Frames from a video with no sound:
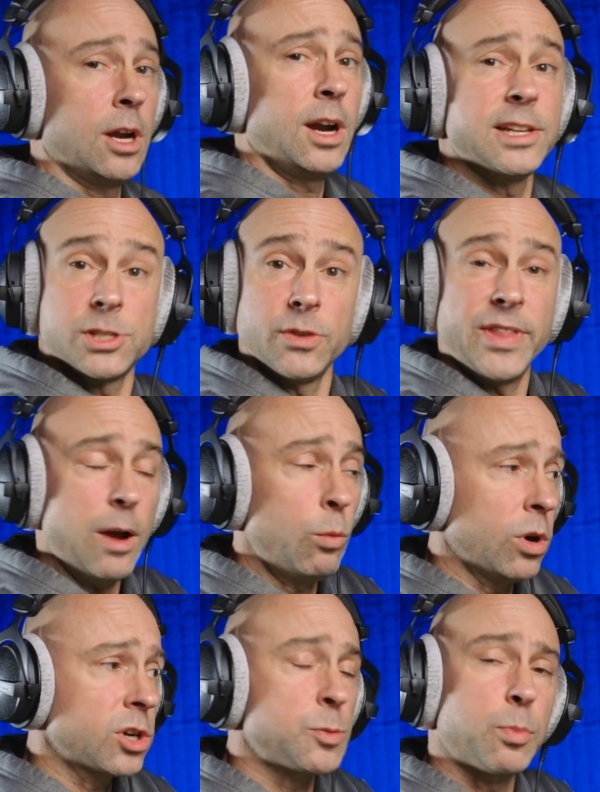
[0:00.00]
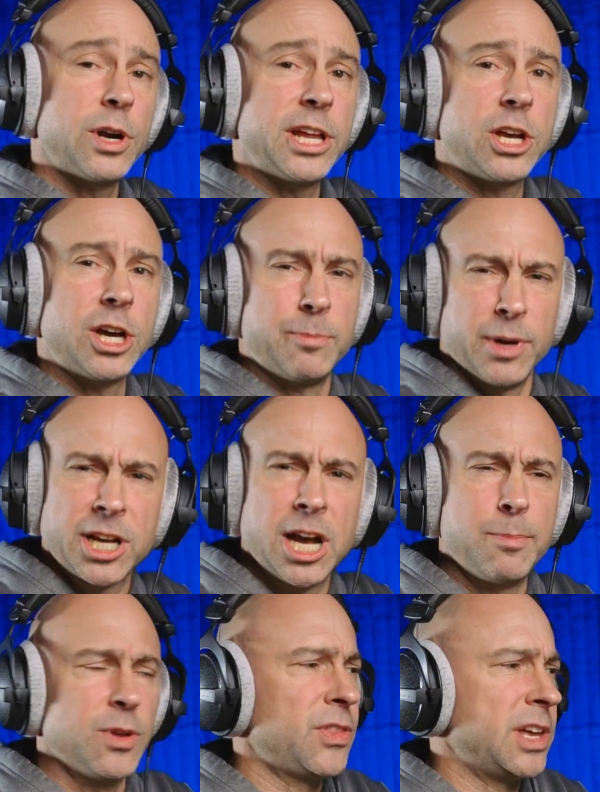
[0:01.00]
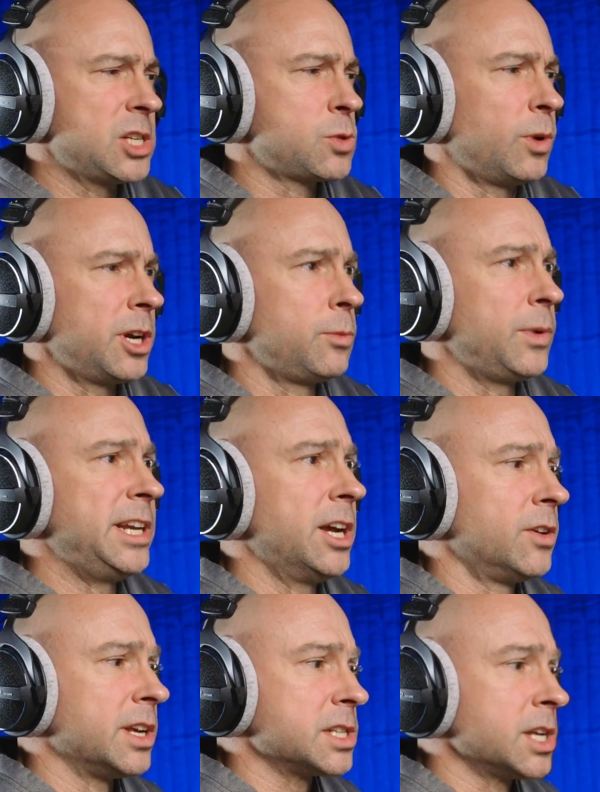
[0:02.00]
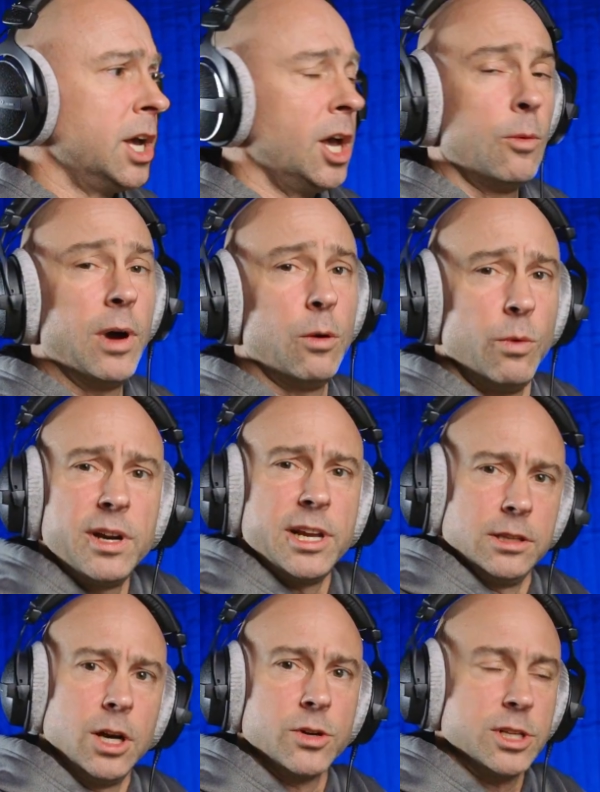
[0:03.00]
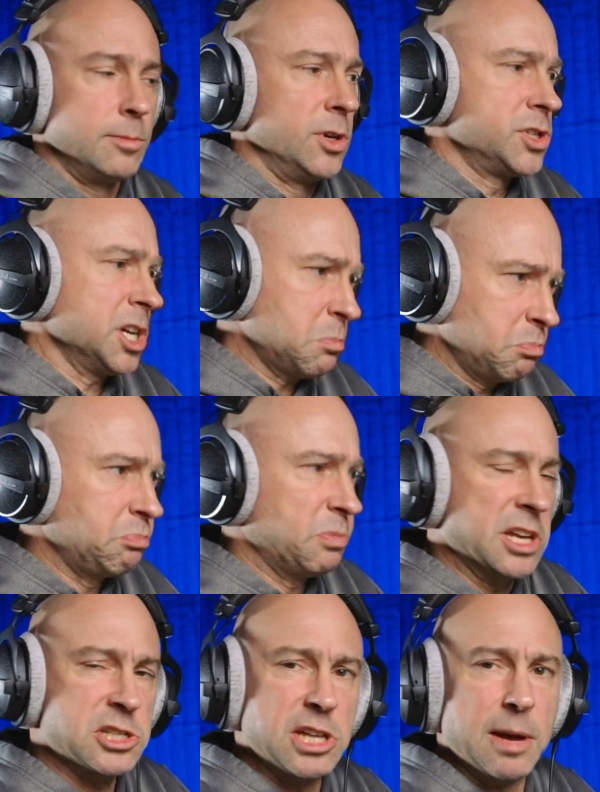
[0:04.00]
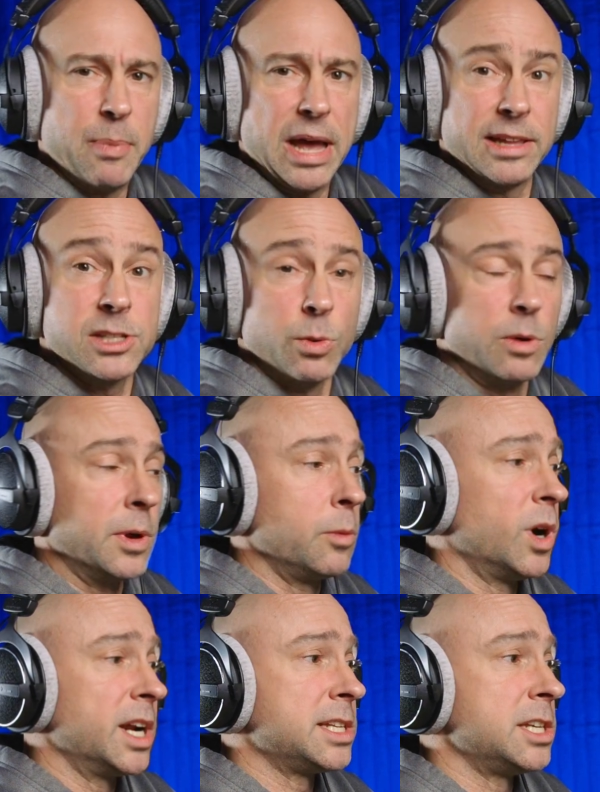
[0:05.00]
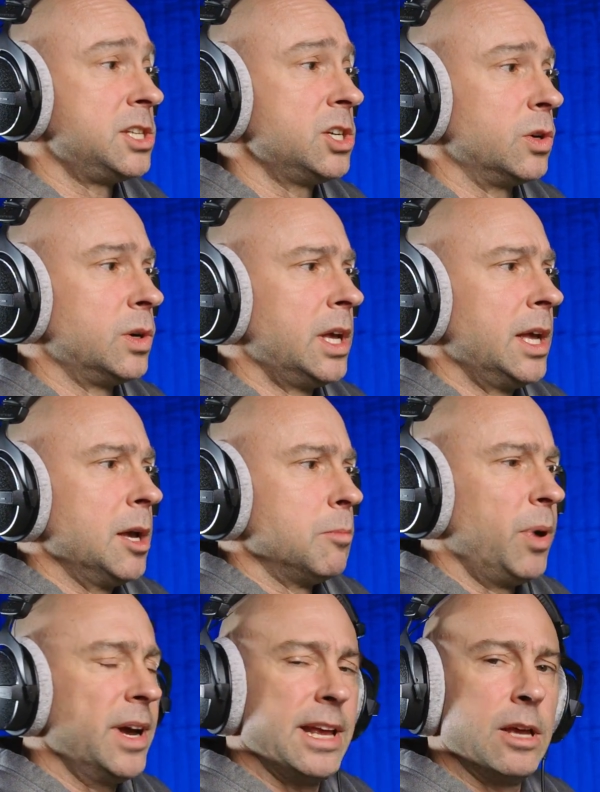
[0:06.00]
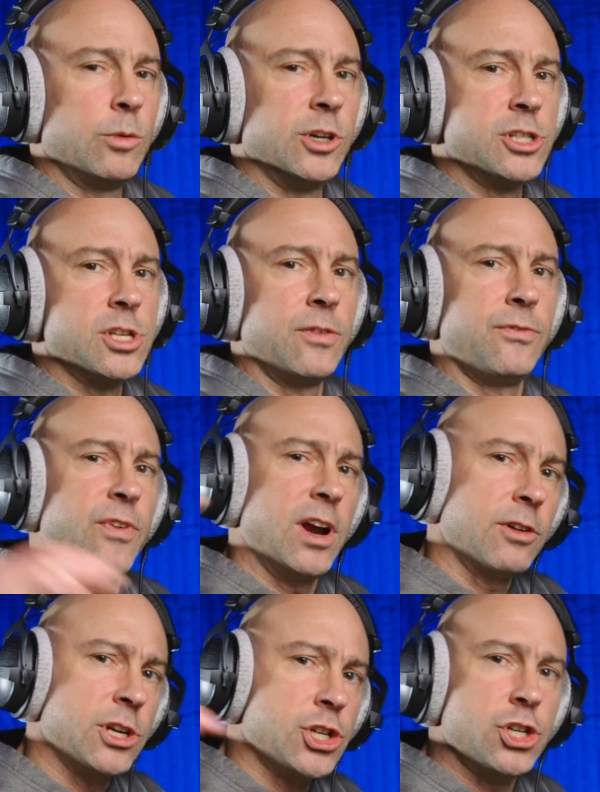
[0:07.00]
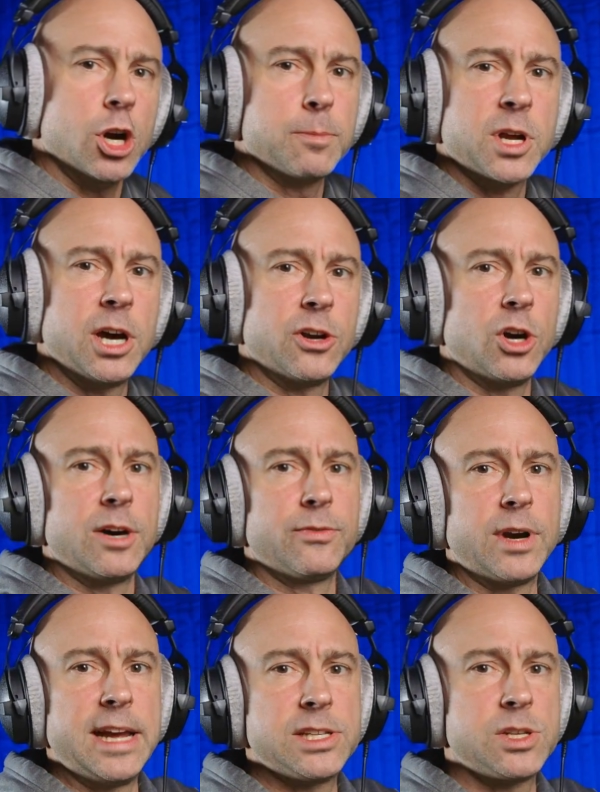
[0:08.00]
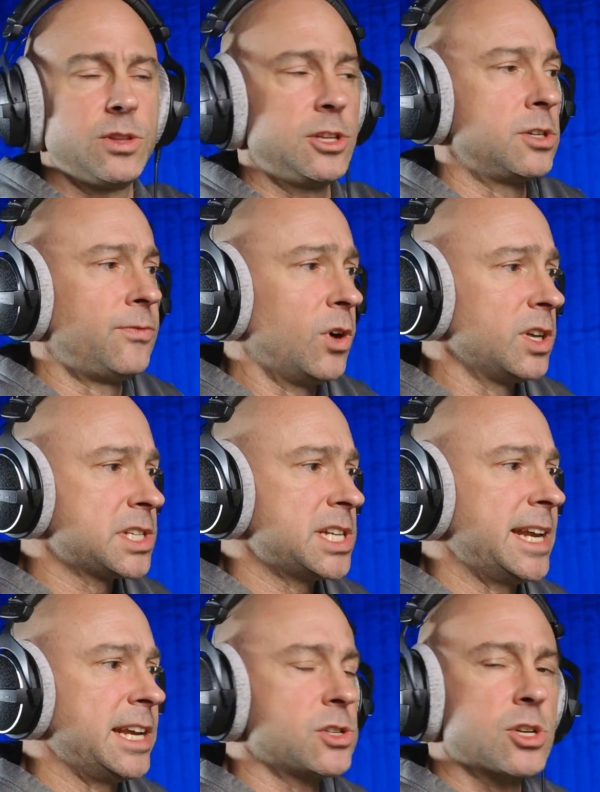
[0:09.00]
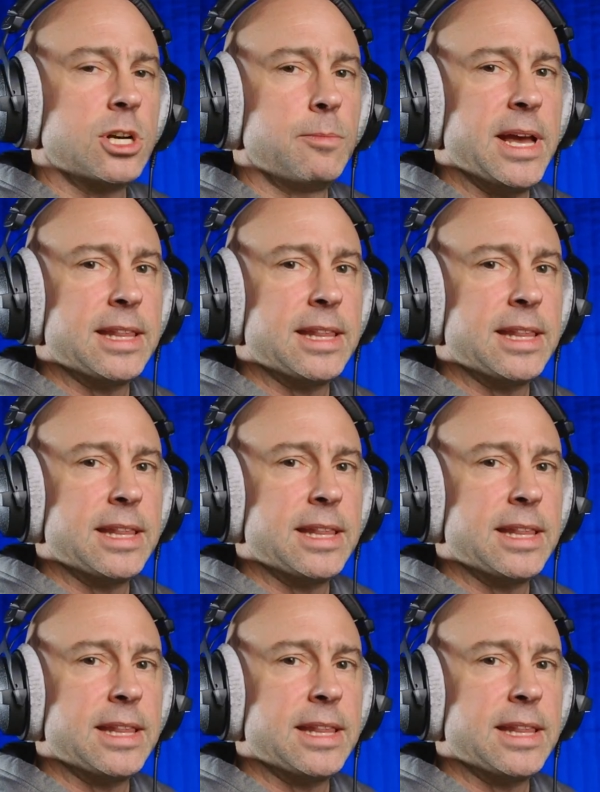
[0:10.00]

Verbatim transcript: All right, so that works pretty good, but a couple things, what did we notice? Well, one, it lowered the music. That's not bad, that's what we wanted to do, but it was a very sharp cutoff, right? So the default settings are gonna